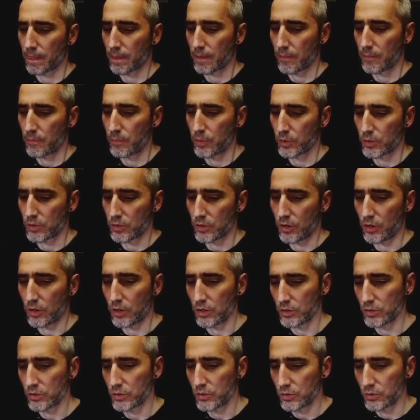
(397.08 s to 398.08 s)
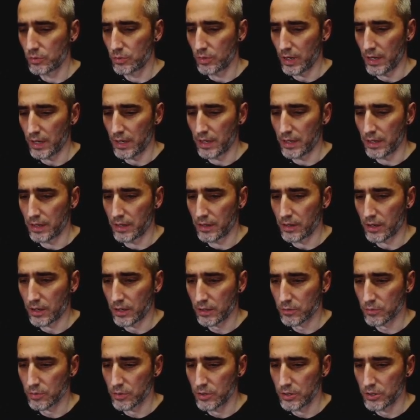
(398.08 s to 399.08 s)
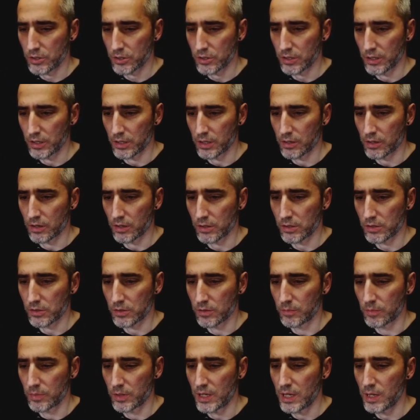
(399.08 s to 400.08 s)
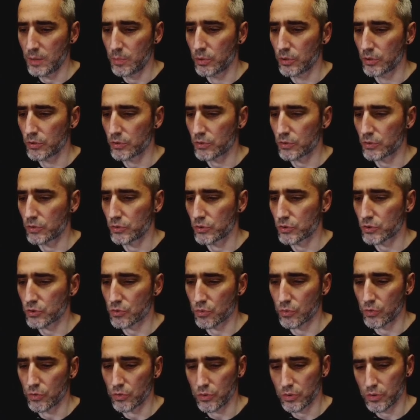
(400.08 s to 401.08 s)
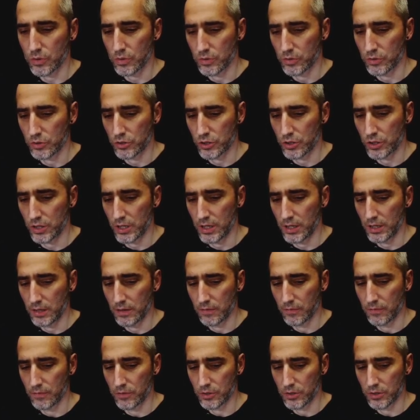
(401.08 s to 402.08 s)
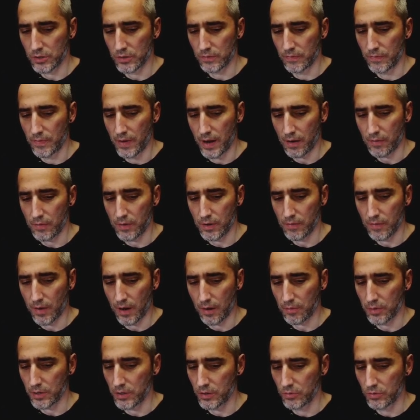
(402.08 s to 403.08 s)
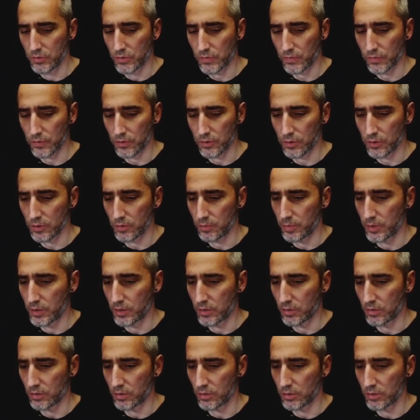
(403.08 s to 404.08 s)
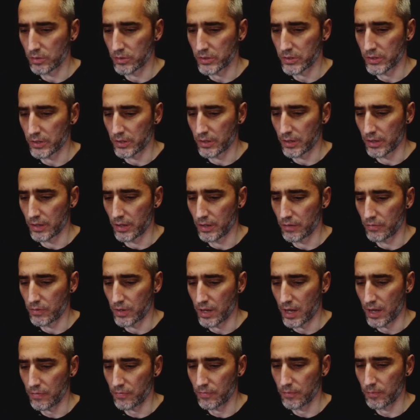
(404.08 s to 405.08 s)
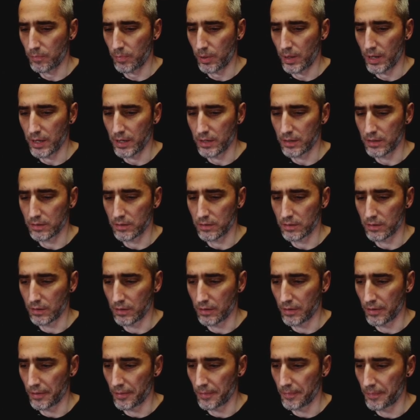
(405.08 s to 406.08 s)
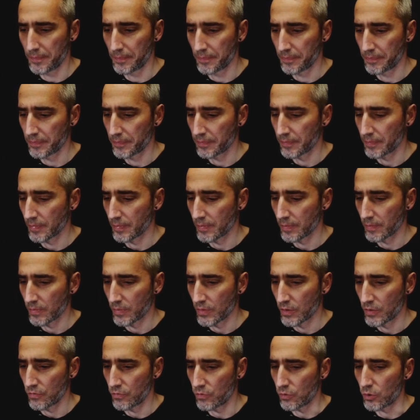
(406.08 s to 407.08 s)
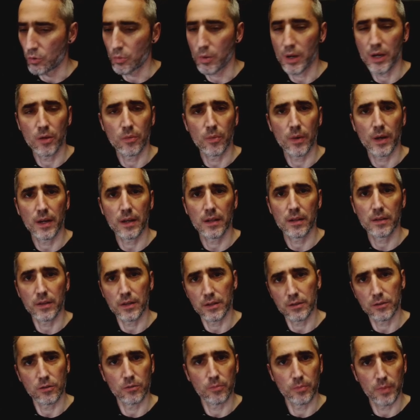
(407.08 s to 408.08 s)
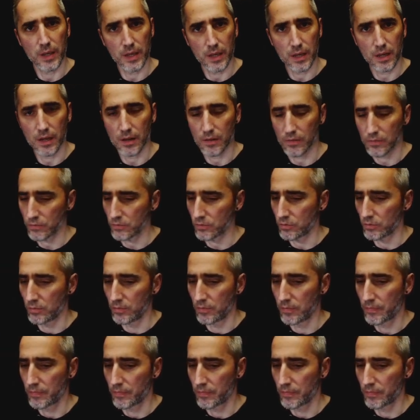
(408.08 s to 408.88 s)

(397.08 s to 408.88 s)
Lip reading: put onto a cartridge. It got some keyboard control sheet, which is very, very useful because if you haven't played it for quite a while, then you may have to